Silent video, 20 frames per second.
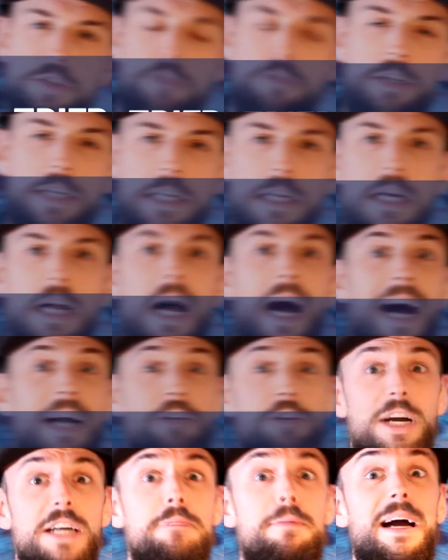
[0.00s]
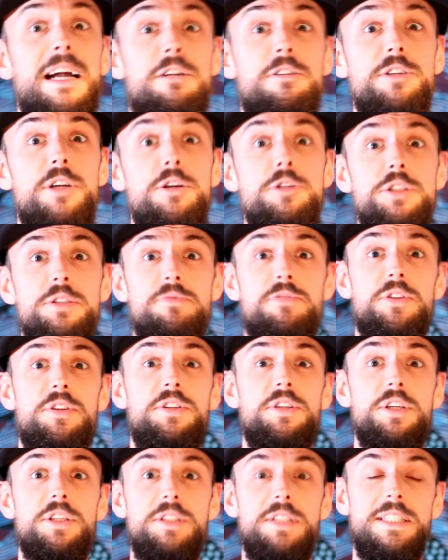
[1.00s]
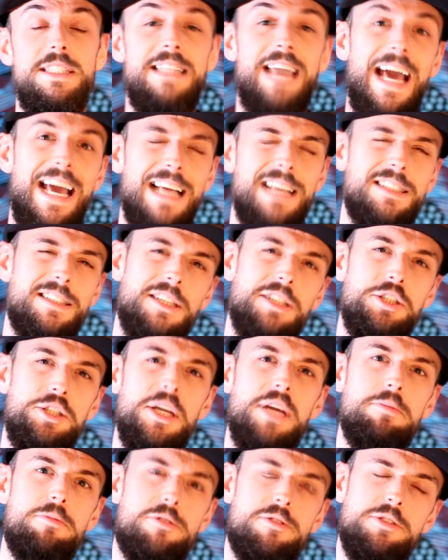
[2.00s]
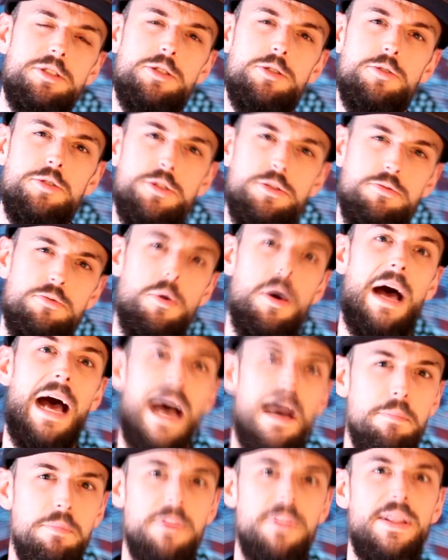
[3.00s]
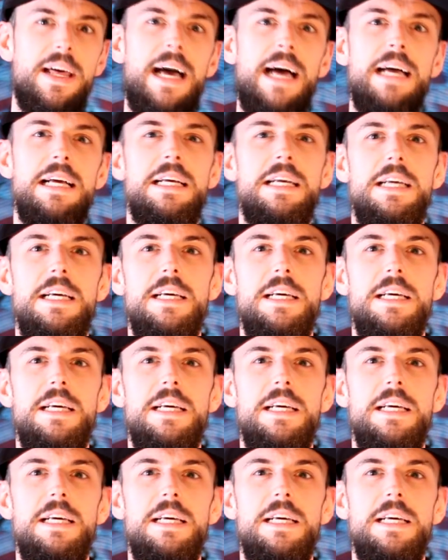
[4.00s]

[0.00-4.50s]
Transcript: screen. I tried microdosing for 30 days and I share my results of what happened there.